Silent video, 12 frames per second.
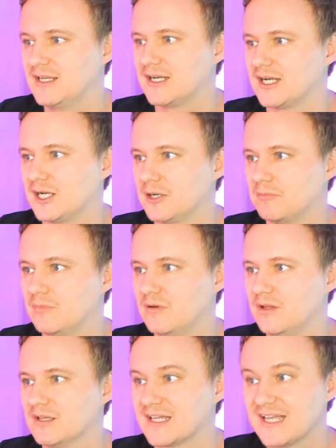um,
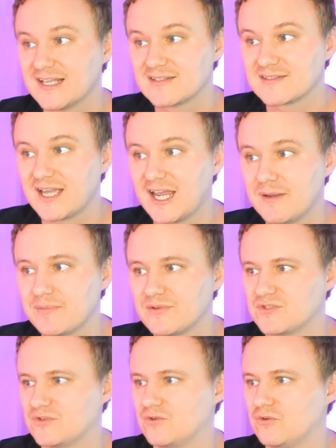landscape
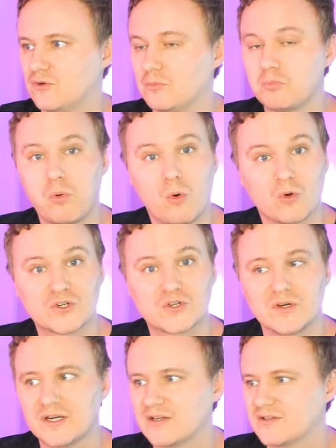to
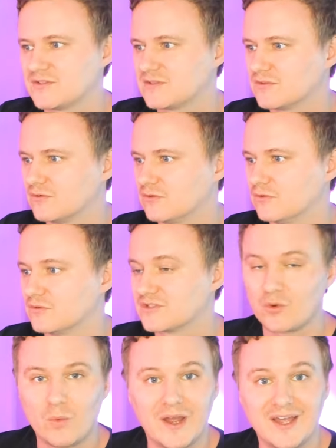portrait to
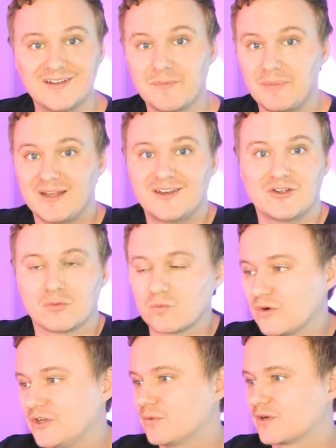square depending on
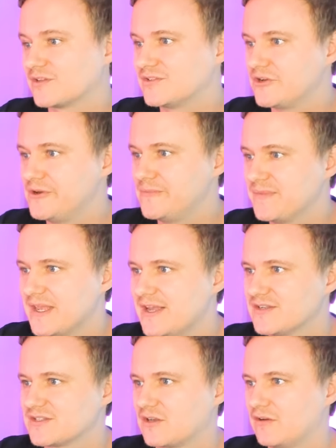what you want to do
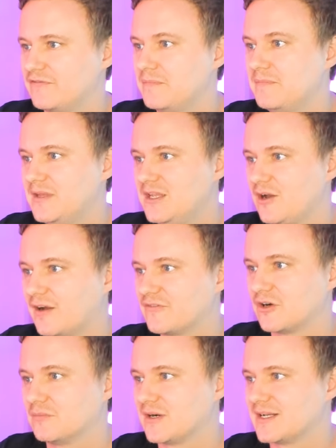so for me I've
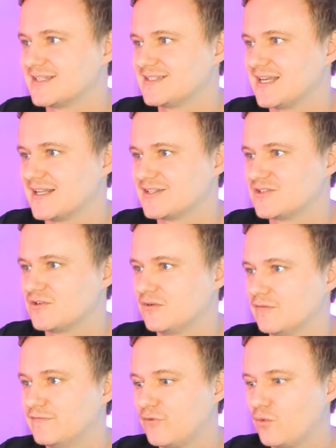got mine set
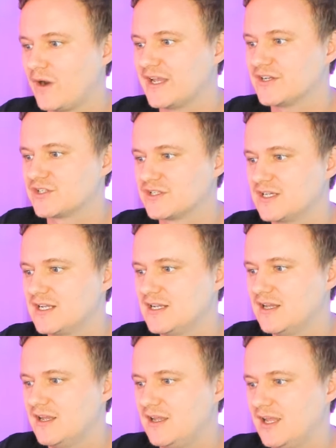to full
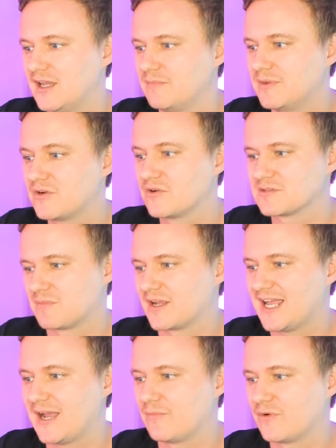HD and because my
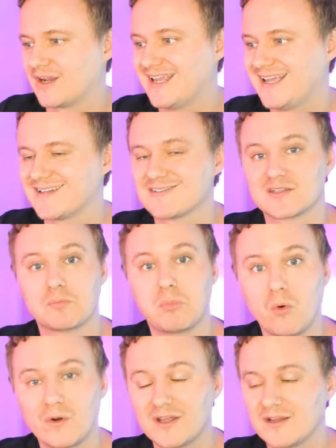camera can
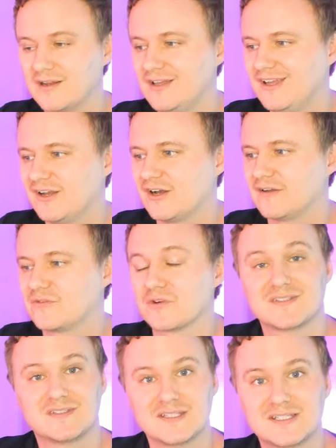support it I've
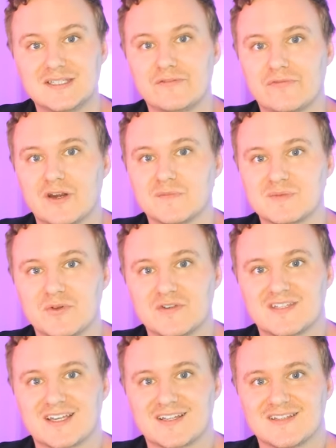got 60 frames per
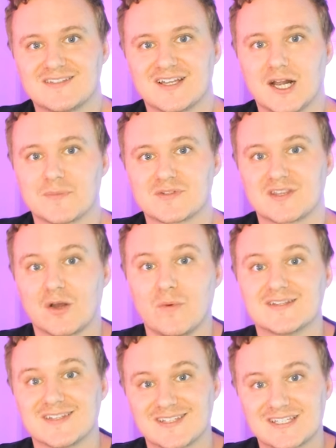second set up so that way
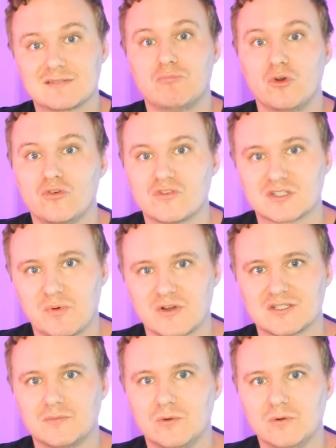it's as smooth as
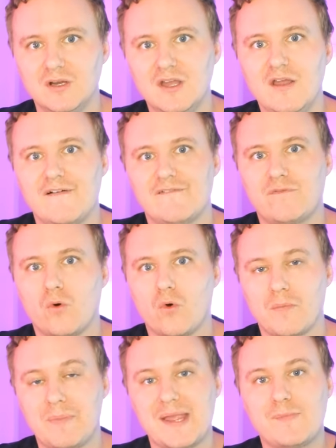possible for
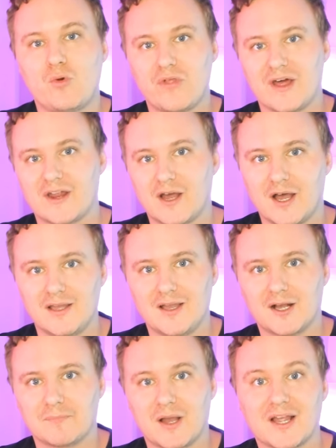the people that are
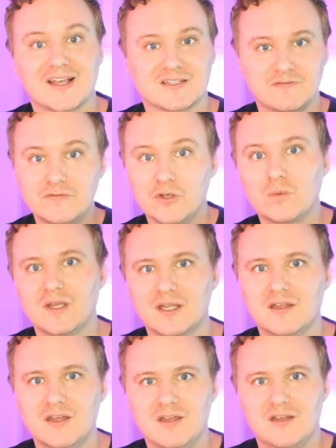um, I guess
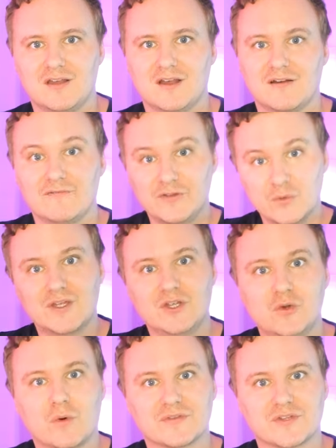viewing uh, viewing
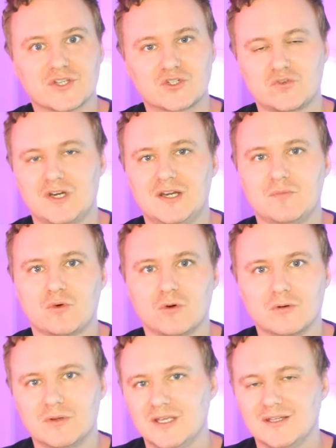you on the stream
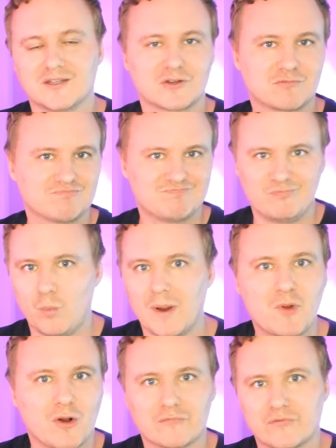or in the
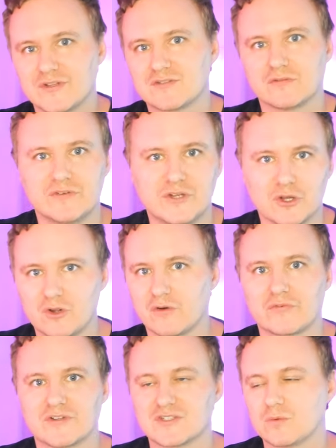web conference or video
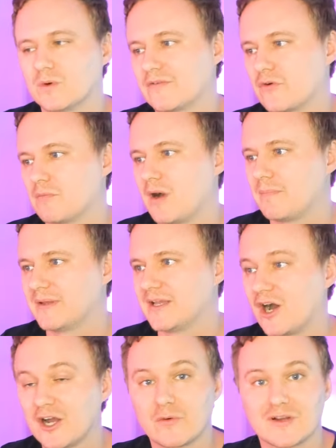conference or whatever it might be
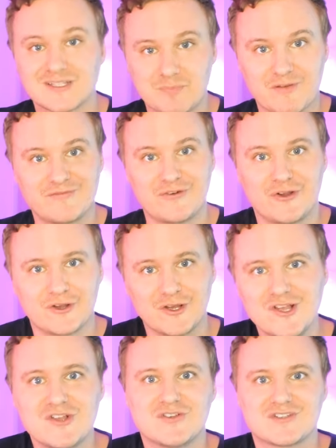I always prefer
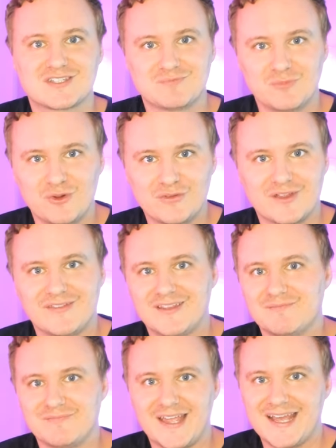smoother
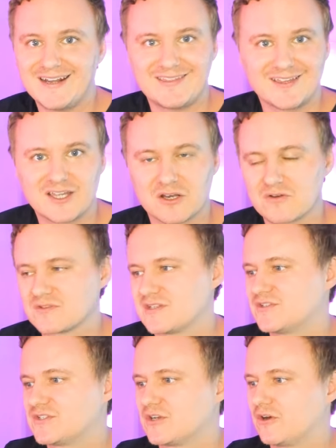than anything else
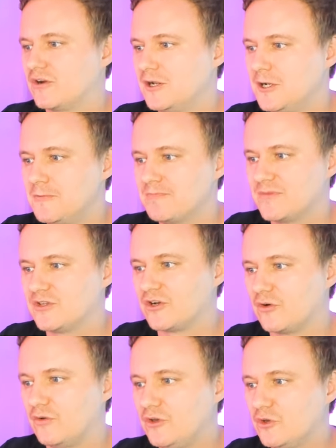and so you
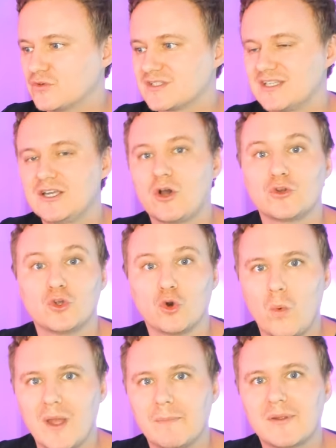know, you'll see on your
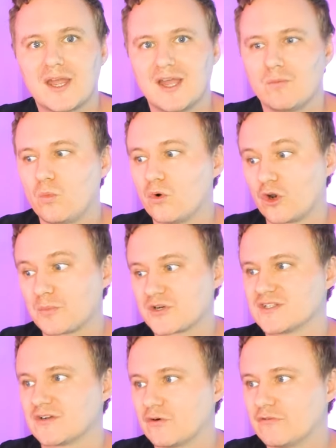webcam what
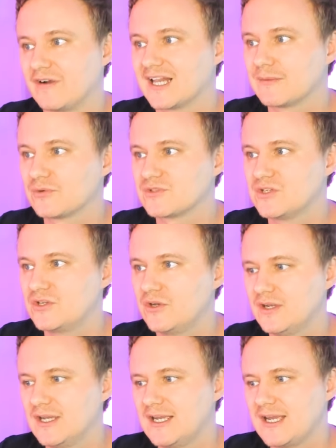options are available to
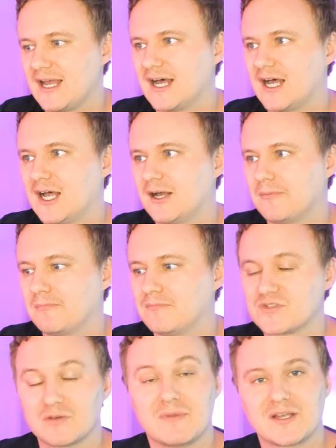you. Um,
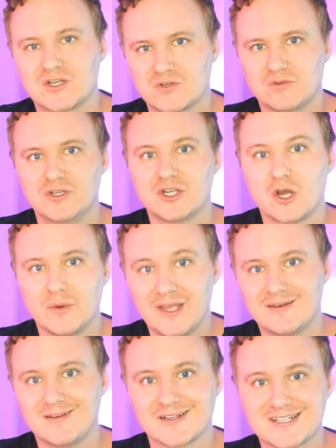so make sure you go
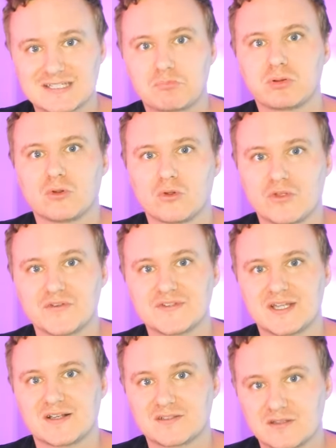ahead and explore those
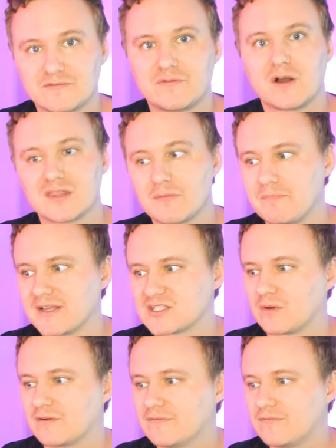settings to find the best
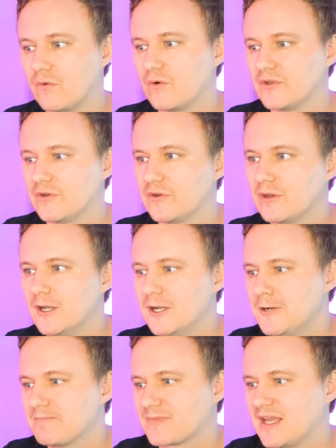one for you.
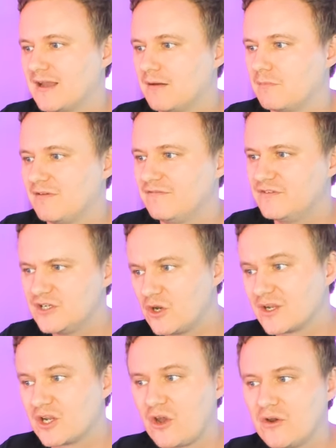Um, video
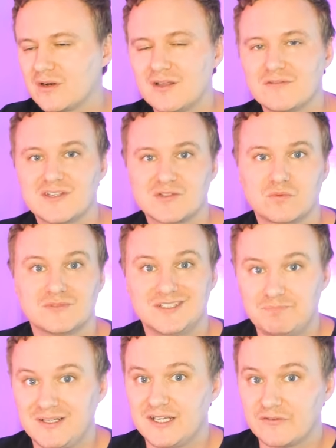encoder, this will
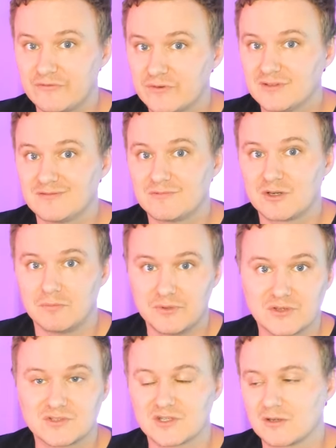be different computer to